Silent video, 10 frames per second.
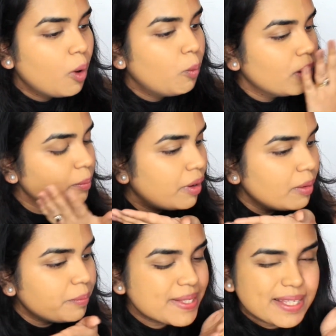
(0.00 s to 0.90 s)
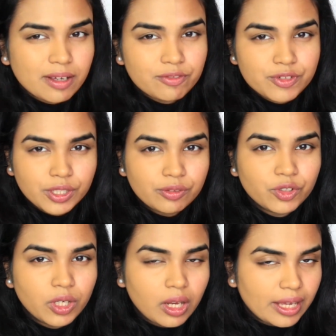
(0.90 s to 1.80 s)
1 pump is enough to give
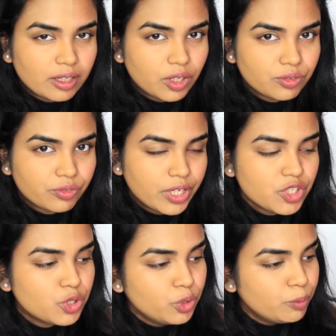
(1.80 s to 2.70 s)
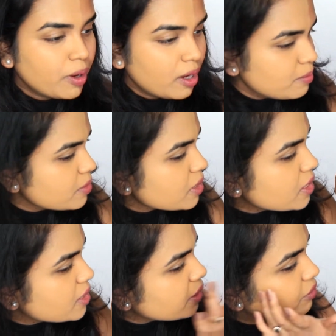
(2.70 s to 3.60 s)
you a light coverage. 2 pumps
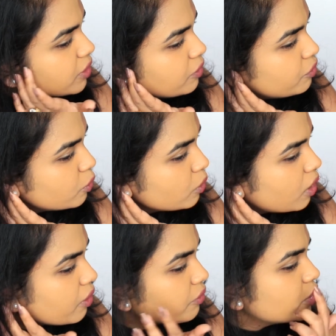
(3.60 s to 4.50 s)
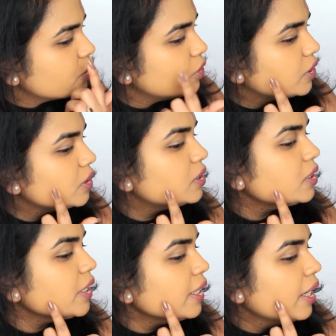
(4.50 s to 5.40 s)
is definitely full coverage, and you can
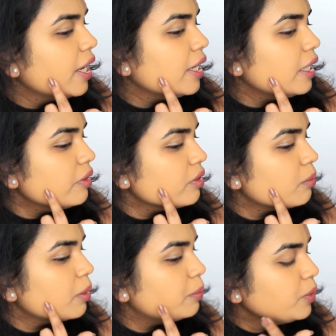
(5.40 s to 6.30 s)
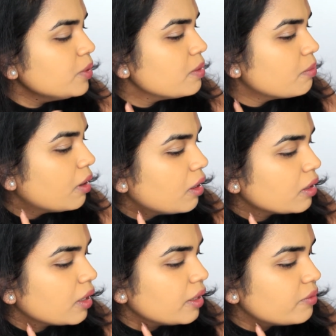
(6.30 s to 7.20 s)
see even my beauty
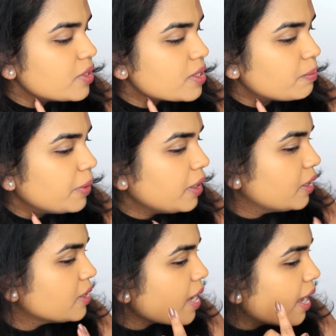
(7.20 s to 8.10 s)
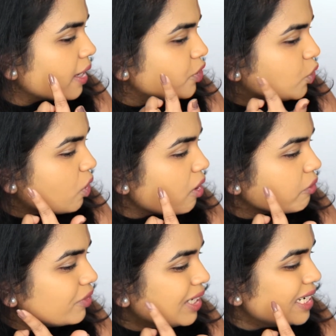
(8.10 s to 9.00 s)
mark kind of disappeared, and you
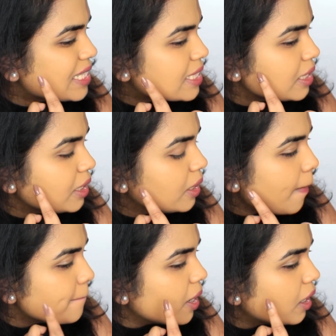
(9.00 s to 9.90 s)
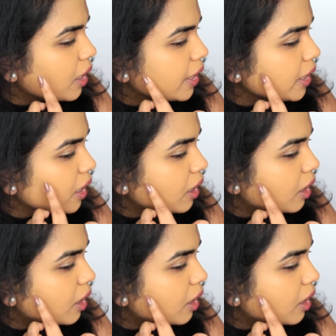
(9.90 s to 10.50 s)
can't really see my